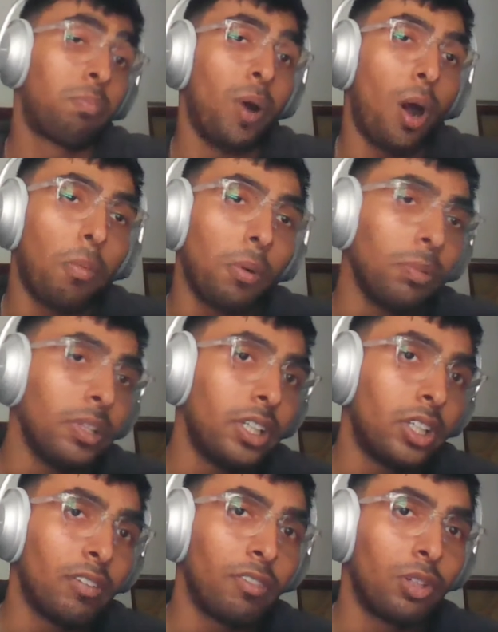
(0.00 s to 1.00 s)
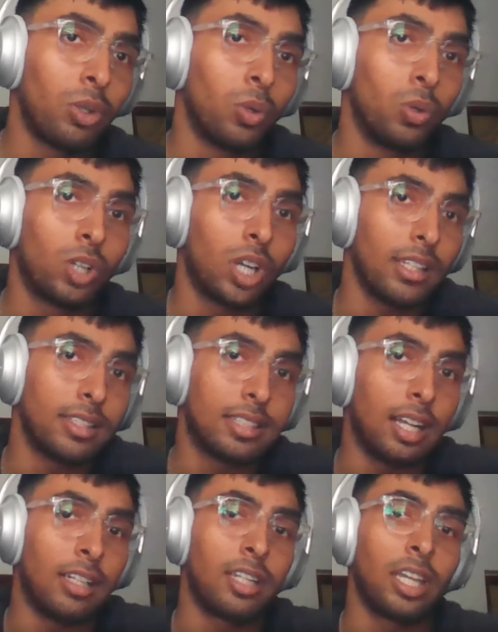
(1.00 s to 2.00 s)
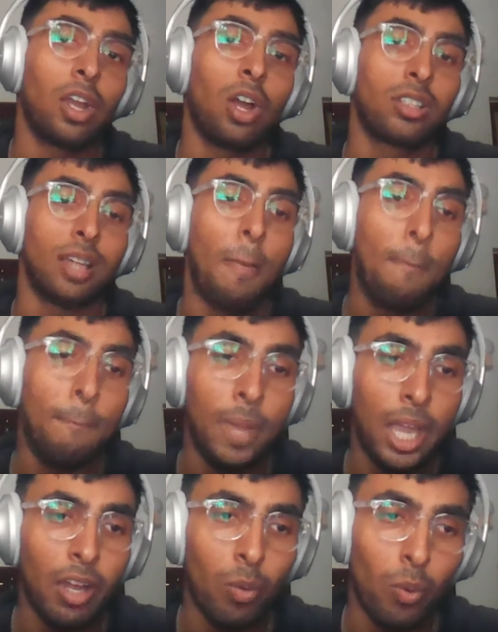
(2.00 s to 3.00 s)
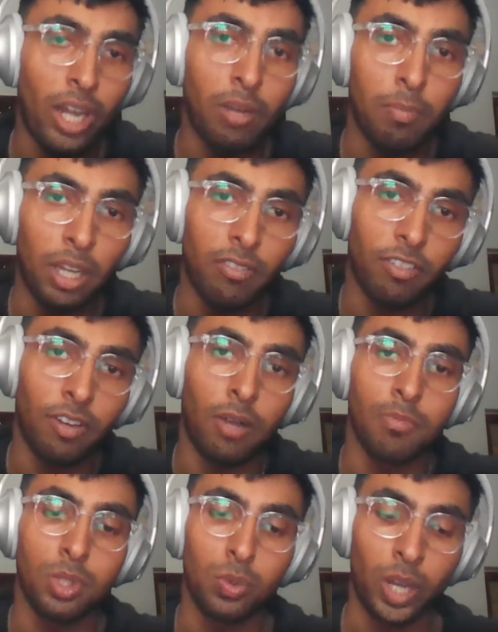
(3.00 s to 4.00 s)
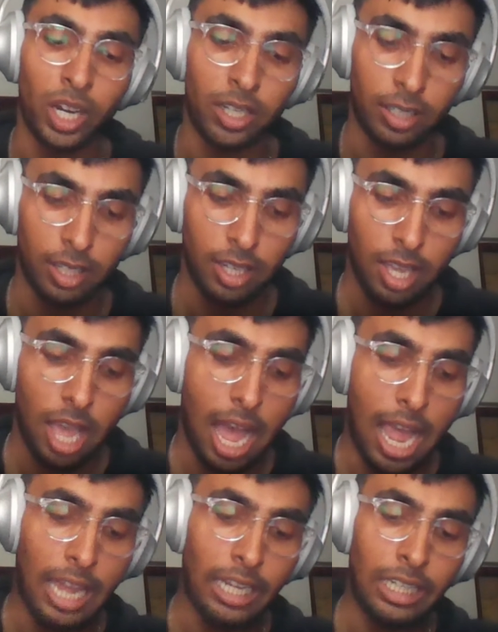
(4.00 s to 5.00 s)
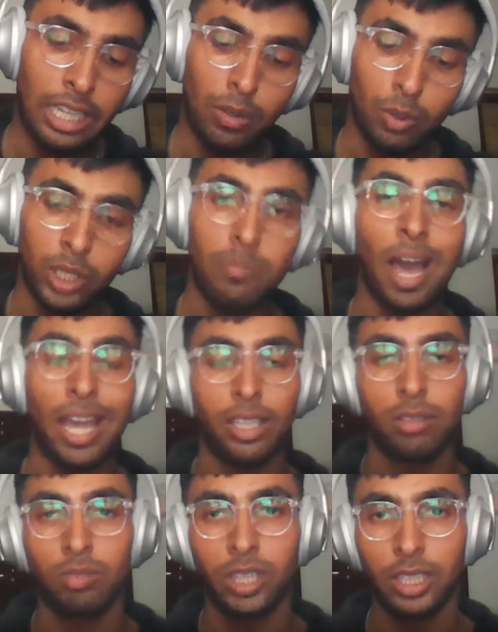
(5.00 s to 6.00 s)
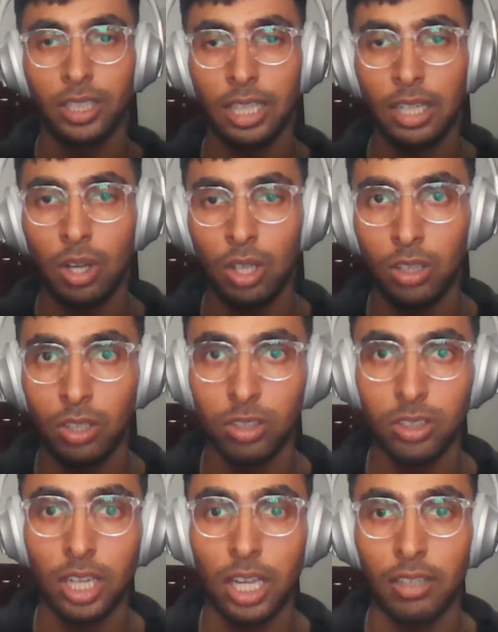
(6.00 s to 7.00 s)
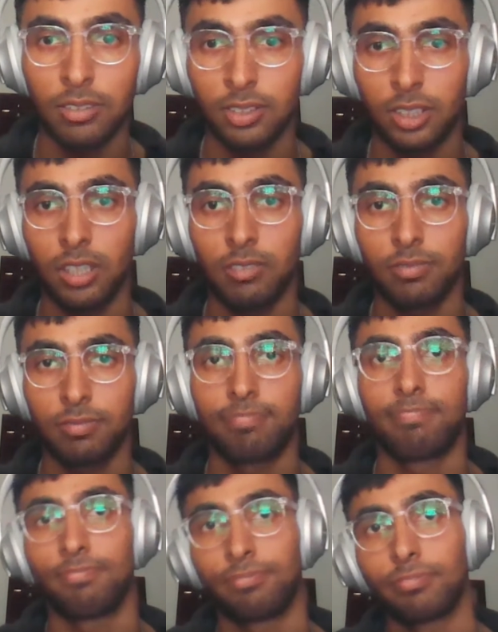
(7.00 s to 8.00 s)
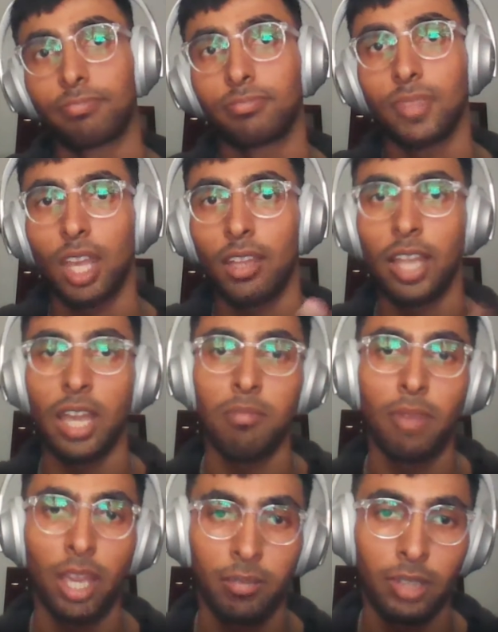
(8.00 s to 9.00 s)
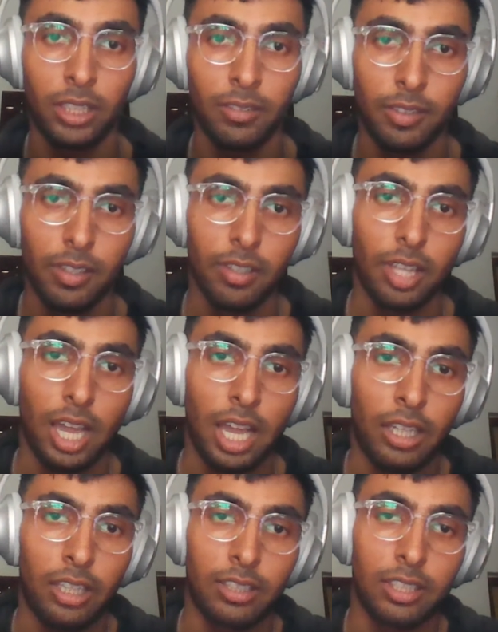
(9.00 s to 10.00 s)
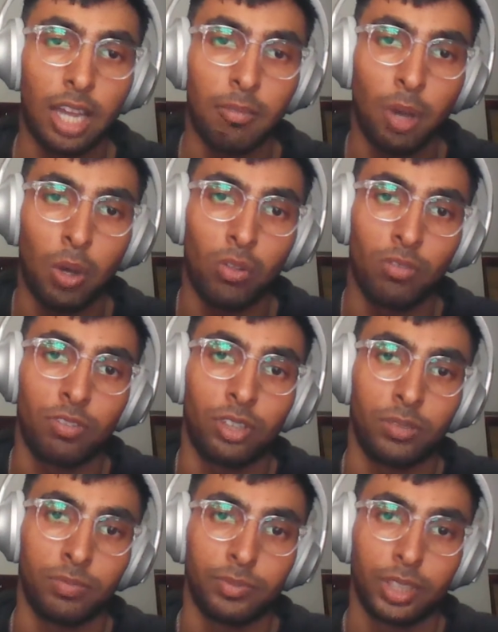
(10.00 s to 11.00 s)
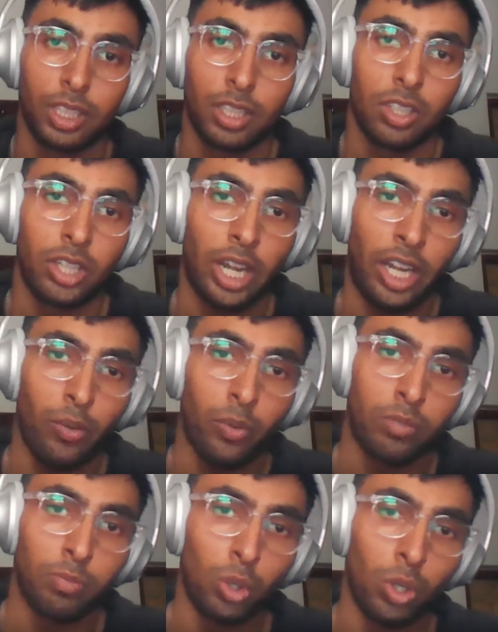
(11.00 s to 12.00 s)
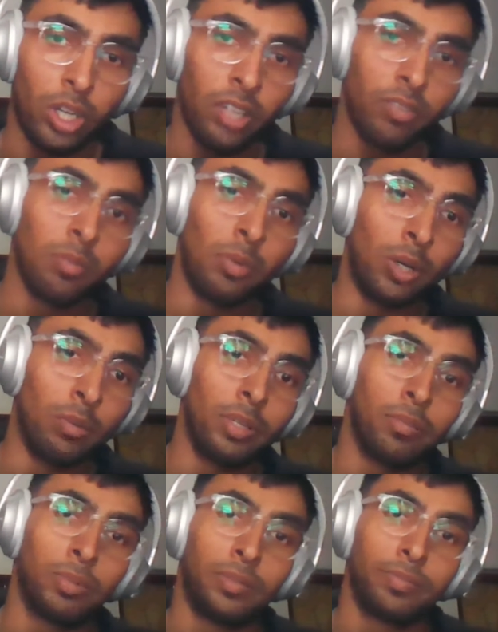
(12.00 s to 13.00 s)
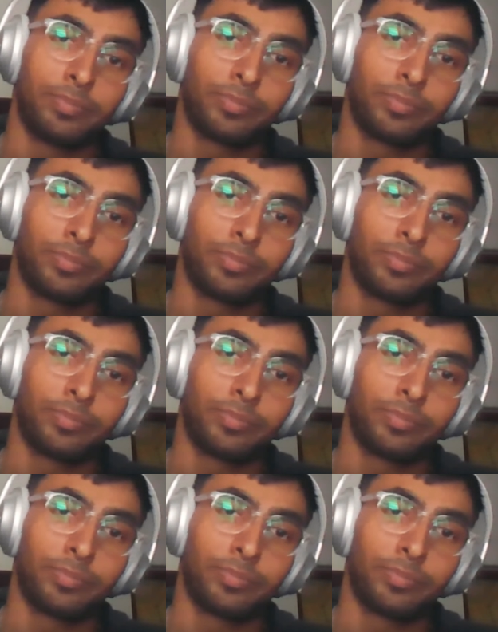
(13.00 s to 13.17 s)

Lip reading: probably shift to consulting or some bigger, very big firms where I deal with management and all those kind of stuff, and then maybe I can start my own firm, connect with even more people.